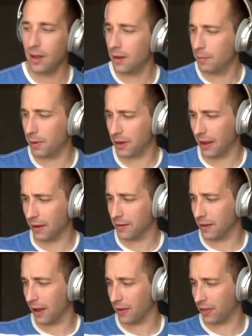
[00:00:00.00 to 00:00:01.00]
But yeah,
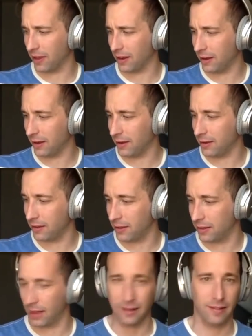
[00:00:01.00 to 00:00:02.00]
I think
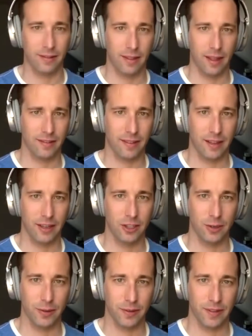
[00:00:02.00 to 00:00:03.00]
that's the
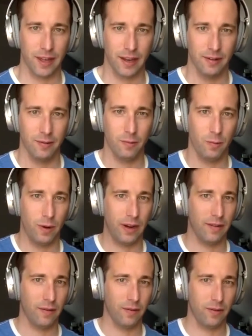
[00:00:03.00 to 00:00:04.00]
issue, is that we
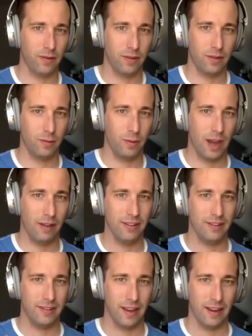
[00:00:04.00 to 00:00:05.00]
haven't
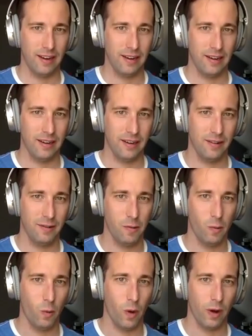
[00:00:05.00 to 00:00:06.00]
set
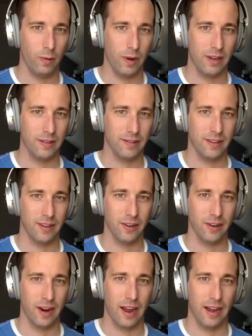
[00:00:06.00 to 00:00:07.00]
what we
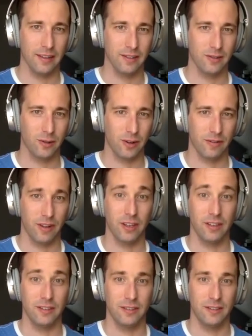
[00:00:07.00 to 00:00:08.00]
consider as sort of
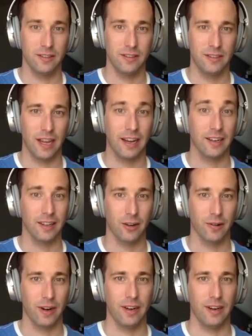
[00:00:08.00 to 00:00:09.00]
data
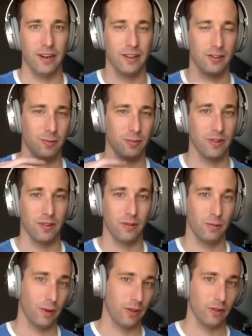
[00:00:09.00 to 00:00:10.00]
literate in terms of
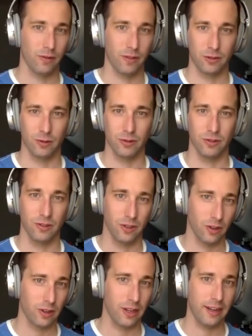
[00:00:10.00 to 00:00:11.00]
what those visuals
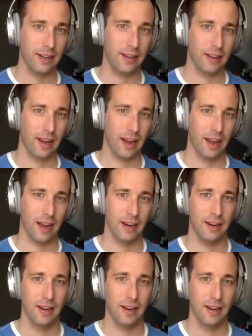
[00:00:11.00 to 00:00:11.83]
look like, and